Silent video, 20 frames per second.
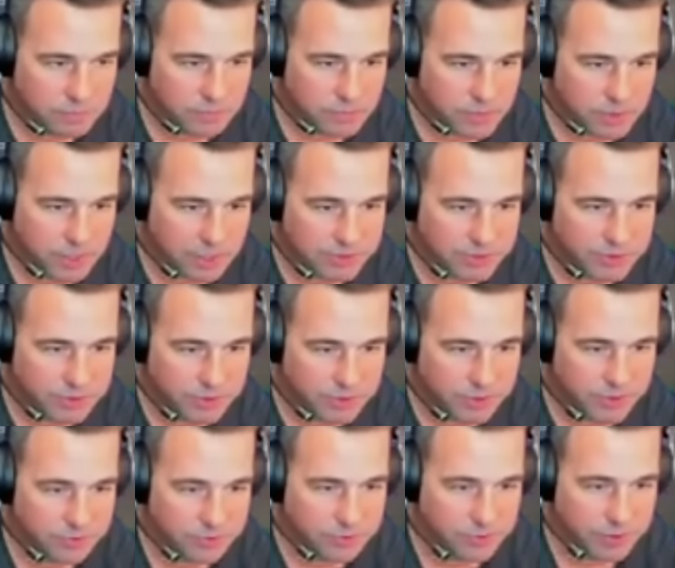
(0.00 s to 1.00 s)
I see you
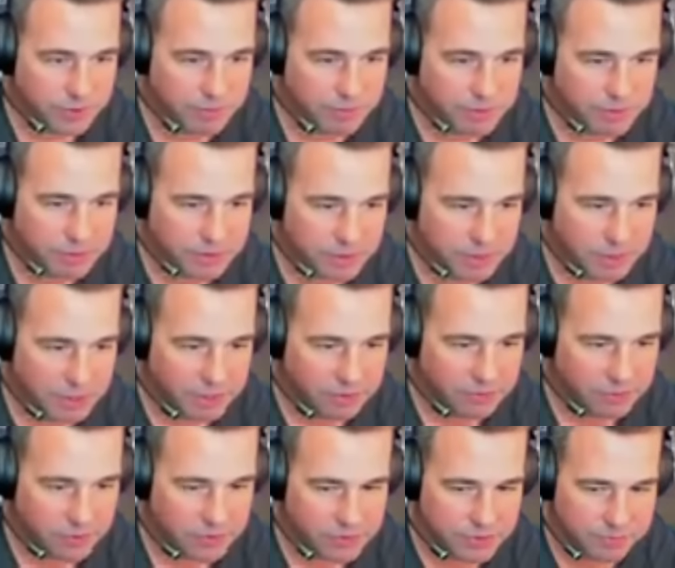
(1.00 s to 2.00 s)
in front of me. I'll give
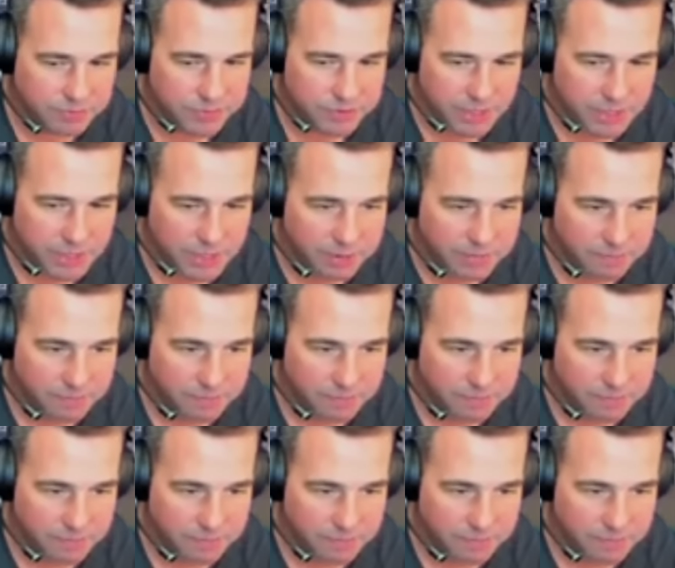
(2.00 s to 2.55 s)
you some time.